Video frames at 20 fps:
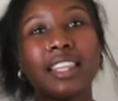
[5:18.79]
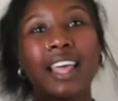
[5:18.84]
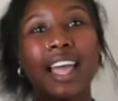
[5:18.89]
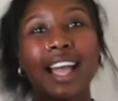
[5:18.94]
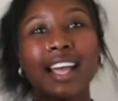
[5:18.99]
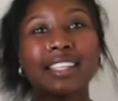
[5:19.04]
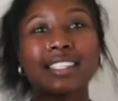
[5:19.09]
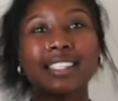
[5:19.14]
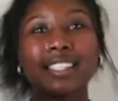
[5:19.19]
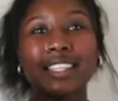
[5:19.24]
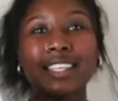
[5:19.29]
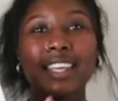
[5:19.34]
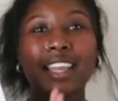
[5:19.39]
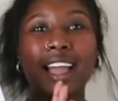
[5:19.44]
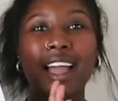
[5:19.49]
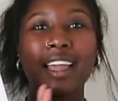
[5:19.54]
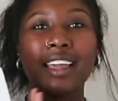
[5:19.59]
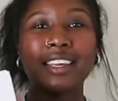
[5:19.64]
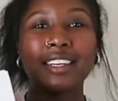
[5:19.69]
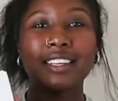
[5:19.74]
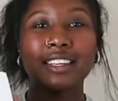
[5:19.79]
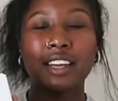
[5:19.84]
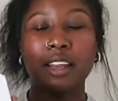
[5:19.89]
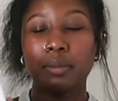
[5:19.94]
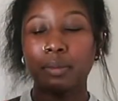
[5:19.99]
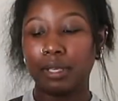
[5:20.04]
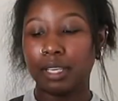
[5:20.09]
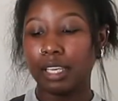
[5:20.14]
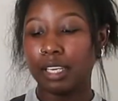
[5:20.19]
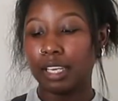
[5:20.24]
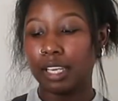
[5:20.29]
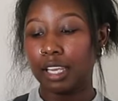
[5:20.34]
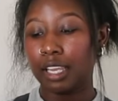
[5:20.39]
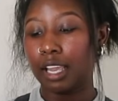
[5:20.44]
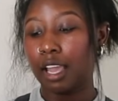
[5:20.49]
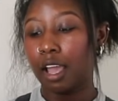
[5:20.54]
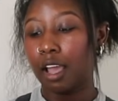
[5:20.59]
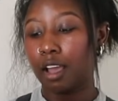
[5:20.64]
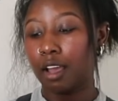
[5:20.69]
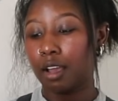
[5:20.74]
lastly, I ended up
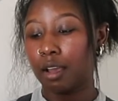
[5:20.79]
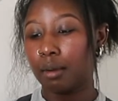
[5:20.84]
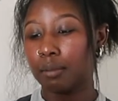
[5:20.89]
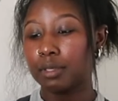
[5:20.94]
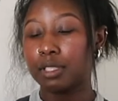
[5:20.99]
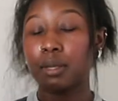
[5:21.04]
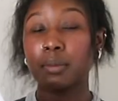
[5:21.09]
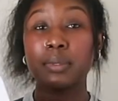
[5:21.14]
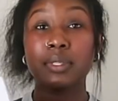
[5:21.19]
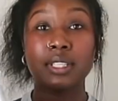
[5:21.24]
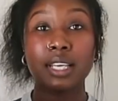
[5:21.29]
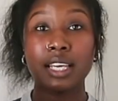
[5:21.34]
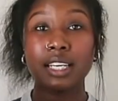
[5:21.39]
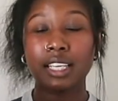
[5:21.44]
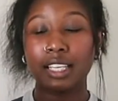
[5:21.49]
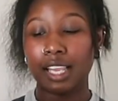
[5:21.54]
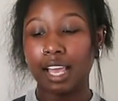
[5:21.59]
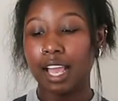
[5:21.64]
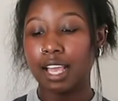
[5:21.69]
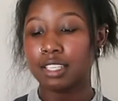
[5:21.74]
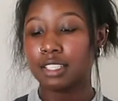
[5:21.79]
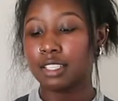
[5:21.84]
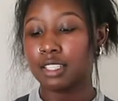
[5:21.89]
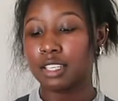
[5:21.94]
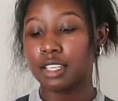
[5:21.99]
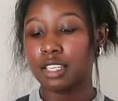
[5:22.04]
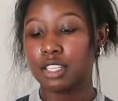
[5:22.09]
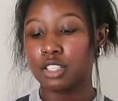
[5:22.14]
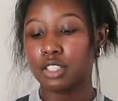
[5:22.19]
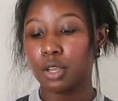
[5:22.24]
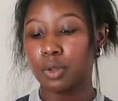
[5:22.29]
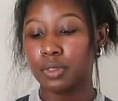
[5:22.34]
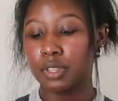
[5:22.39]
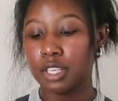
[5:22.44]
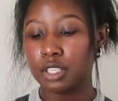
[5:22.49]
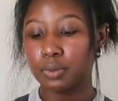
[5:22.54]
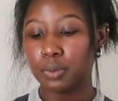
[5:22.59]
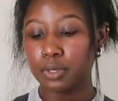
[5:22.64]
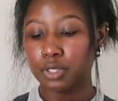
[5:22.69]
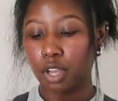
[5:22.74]
getting some sunglasses. So
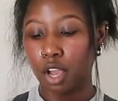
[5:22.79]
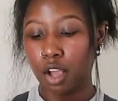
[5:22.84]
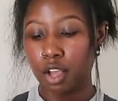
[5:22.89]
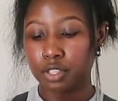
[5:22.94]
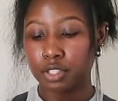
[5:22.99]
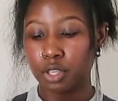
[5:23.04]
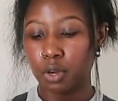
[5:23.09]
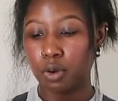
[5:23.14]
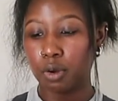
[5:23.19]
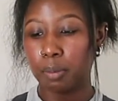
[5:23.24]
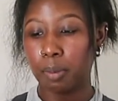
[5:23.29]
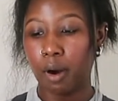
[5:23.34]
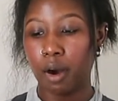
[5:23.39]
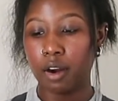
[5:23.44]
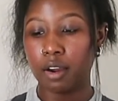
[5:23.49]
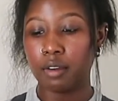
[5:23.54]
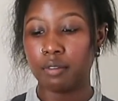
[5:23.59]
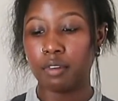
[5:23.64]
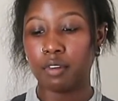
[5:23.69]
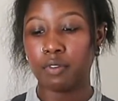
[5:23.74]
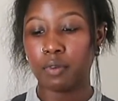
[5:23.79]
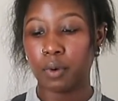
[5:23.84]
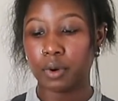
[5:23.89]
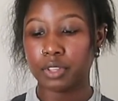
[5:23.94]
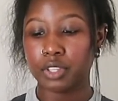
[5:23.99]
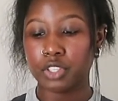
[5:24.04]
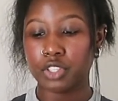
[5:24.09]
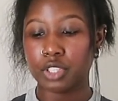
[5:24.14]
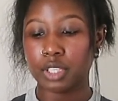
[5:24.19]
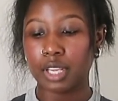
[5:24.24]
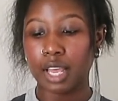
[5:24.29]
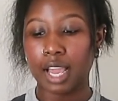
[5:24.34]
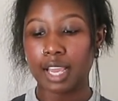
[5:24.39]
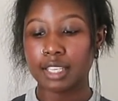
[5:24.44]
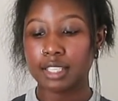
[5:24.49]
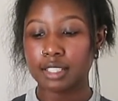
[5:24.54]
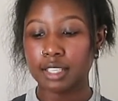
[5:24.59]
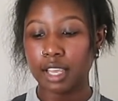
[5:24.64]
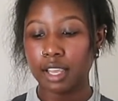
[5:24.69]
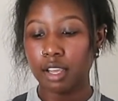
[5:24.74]
this was also a part of a 4th of
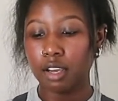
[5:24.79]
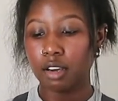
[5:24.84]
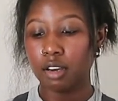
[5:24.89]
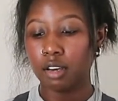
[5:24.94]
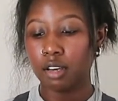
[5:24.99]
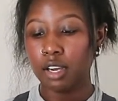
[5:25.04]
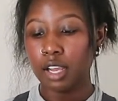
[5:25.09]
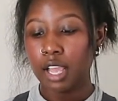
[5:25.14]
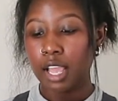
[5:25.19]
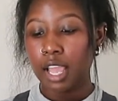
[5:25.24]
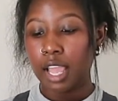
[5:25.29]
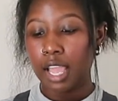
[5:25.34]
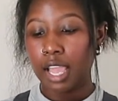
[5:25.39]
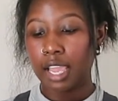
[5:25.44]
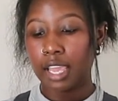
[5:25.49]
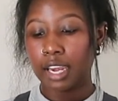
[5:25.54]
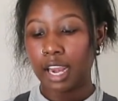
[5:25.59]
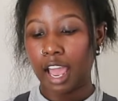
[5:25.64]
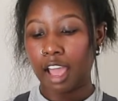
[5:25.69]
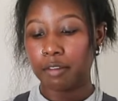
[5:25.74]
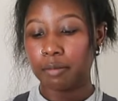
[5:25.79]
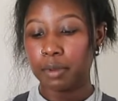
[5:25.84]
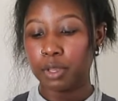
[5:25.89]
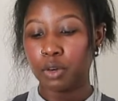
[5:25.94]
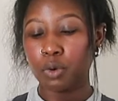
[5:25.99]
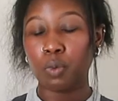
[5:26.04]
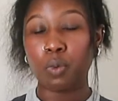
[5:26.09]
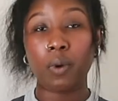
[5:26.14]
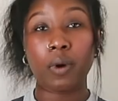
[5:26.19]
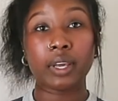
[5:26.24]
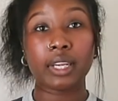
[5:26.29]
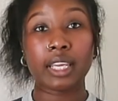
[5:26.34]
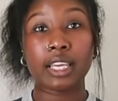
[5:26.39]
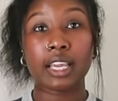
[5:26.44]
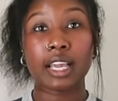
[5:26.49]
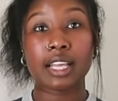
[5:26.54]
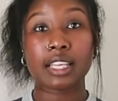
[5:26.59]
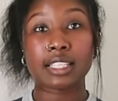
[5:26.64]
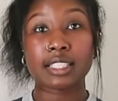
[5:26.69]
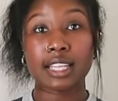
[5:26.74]
July sale, and I've been
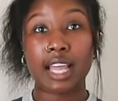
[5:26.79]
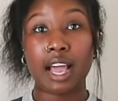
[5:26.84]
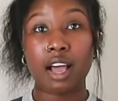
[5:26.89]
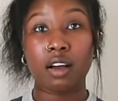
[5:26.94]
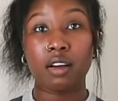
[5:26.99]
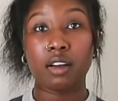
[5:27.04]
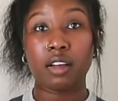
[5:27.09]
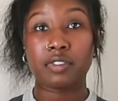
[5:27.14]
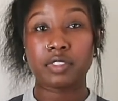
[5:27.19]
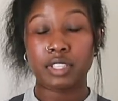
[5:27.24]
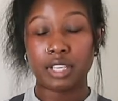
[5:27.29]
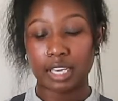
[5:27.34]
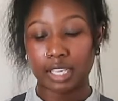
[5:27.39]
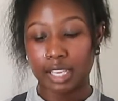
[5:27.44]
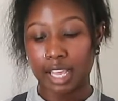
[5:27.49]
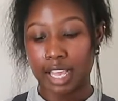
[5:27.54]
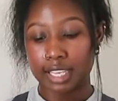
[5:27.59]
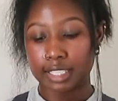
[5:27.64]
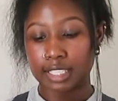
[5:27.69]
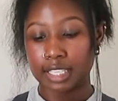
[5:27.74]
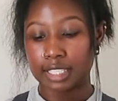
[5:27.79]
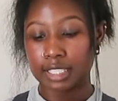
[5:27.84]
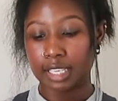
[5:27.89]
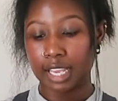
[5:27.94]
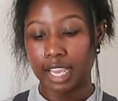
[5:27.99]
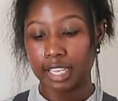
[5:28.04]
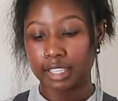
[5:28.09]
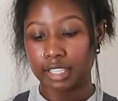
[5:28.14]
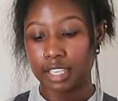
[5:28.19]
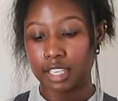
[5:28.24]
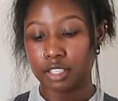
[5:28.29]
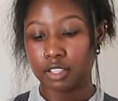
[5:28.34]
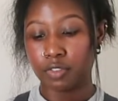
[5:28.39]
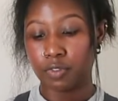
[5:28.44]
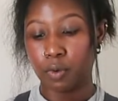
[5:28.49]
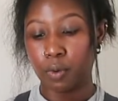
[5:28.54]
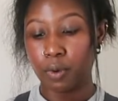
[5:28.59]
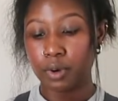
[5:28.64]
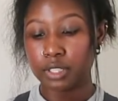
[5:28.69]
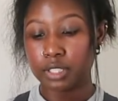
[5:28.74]
wanting a style of sunglasses like this
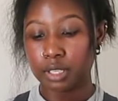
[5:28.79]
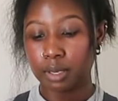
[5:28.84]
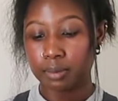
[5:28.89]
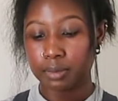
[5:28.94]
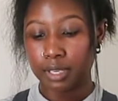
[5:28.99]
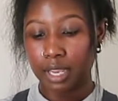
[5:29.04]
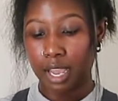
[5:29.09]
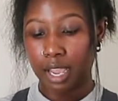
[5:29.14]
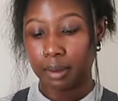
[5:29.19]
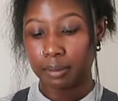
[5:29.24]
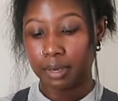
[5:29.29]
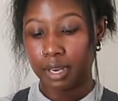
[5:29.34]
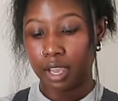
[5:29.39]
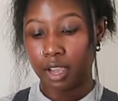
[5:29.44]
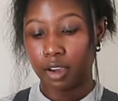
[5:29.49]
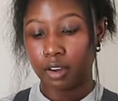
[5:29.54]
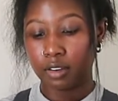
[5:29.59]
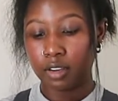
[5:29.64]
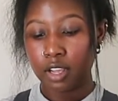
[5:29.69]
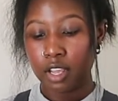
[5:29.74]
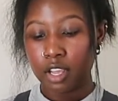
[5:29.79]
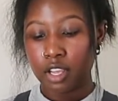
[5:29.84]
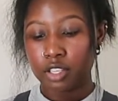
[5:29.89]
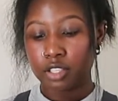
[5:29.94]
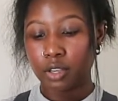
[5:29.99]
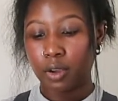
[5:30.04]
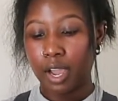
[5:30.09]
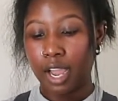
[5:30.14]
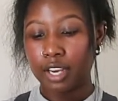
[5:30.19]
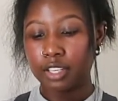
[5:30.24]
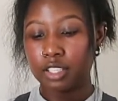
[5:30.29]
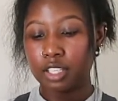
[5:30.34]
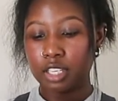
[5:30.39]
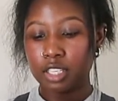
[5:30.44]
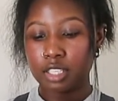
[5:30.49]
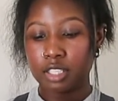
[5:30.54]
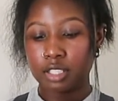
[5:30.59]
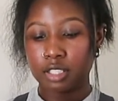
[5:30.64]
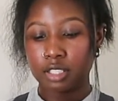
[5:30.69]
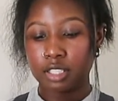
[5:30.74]
for some time now. So I
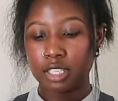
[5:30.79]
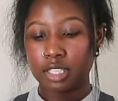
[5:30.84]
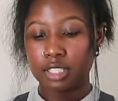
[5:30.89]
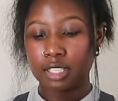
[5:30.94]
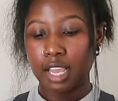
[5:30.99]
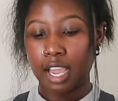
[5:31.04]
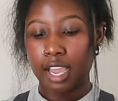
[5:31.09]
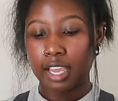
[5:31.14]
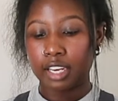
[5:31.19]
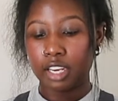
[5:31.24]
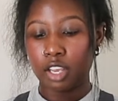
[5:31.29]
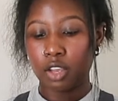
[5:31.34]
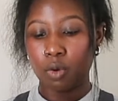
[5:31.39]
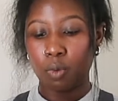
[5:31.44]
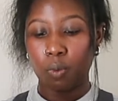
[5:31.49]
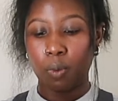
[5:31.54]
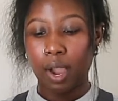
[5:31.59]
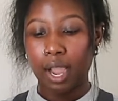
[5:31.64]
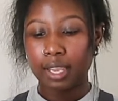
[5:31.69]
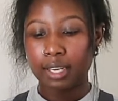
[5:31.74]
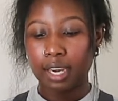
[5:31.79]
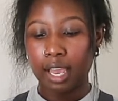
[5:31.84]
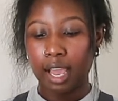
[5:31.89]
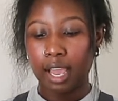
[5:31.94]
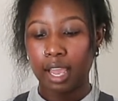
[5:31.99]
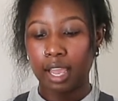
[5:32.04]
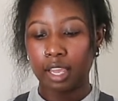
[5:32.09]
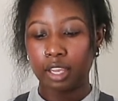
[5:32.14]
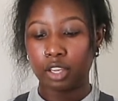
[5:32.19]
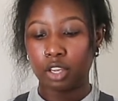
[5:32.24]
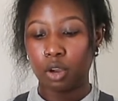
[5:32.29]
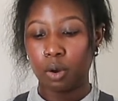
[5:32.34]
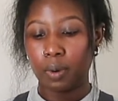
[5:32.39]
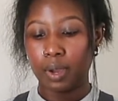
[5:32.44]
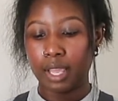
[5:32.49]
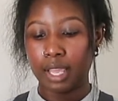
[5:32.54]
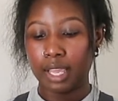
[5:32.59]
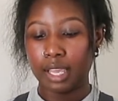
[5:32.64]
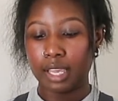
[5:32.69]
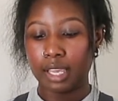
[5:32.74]
just decided, why not go
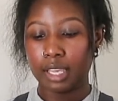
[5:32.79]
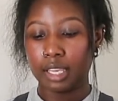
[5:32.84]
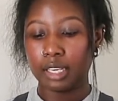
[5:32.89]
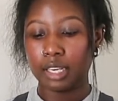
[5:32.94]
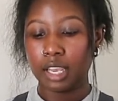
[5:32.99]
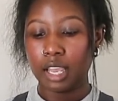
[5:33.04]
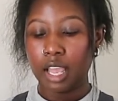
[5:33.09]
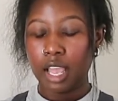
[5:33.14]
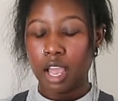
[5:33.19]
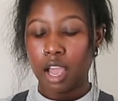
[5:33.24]
ahead?